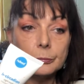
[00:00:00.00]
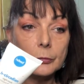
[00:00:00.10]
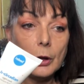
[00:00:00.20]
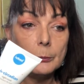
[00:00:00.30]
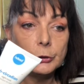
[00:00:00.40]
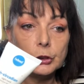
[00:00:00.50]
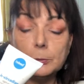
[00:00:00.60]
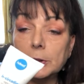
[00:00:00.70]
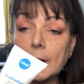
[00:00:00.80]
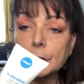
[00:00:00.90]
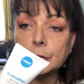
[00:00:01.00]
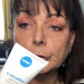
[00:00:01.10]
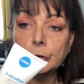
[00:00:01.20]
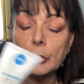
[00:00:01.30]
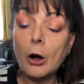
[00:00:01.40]
I'm assuming that's full
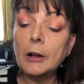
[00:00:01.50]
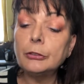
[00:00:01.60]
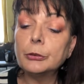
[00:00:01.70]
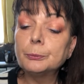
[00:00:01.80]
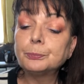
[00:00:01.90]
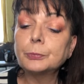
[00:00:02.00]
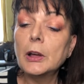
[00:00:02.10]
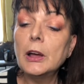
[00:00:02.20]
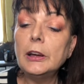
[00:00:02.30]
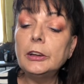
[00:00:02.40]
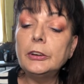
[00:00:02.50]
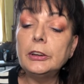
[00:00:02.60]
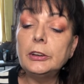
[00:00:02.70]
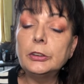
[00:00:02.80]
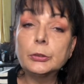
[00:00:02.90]
size. It
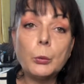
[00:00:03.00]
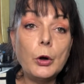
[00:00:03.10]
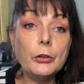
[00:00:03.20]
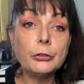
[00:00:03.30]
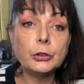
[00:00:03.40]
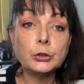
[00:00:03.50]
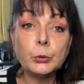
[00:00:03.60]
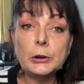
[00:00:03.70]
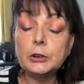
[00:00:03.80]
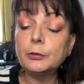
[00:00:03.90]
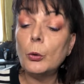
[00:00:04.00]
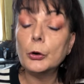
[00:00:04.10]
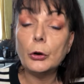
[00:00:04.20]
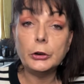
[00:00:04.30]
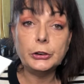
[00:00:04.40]
is worth
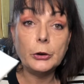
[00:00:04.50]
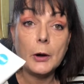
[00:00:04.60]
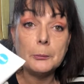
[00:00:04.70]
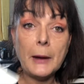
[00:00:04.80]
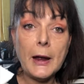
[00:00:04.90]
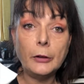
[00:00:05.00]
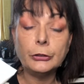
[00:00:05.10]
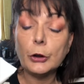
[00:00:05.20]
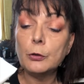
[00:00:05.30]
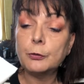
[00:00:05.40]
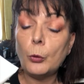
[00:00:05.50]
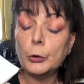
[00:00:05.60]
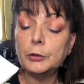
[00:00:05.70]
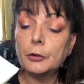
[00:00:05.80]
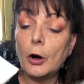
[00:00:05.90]
£24.99, so
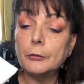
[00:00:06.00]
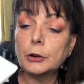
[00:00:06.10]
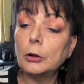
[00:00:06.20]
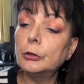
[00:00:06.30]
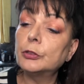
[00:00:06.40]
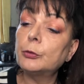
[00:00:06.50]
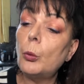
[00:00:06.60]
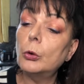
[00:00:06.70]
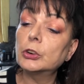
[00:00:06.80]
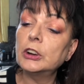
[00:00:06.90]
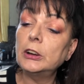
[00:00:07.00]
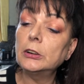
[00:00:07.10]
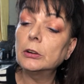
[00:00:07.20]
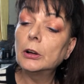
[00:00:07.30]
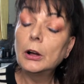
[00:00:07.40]
$45.14
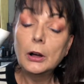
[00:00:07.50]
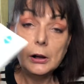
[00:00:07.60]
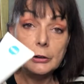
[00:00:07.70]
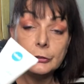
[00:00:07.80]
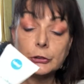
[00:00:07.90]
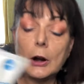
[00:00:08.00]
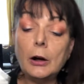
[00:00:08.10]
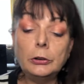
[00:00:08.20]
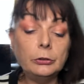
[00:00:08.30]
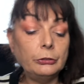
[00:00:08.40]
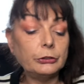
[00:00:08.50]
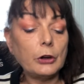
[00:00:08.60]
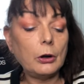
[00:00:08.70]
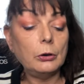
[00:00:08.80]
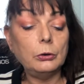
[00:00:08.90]
Australian,
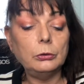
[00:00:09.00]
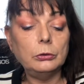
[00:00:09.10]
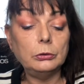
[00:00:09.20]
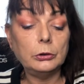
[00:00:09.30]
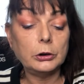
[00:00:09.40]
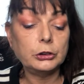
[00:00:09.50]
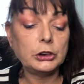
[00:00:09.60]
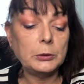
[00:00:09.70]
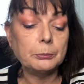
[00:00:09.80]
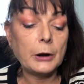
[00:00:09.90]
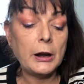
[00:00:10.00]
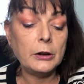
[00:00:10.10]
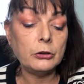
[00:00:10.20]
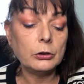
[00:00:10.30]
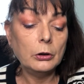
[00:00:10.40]
so not a cheap
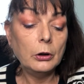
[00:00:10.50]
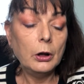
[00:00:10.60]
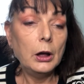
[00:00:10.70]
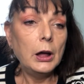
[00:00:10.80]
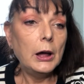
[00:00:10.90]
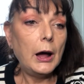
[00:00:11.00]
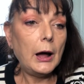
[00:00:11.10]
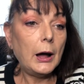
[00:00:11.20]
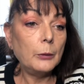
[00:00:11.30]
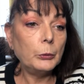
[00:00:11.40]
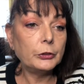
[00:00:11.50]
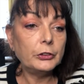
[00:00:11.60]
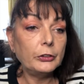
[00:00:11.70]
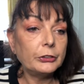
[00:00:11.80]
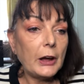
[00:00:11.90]
brand. What does
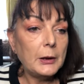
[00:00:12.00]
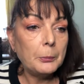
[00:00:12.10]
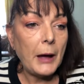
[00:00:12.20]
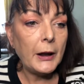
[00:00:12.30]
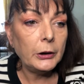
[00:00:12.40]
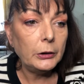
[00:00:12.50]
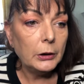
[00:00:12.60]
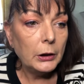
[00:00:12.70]
it say about it?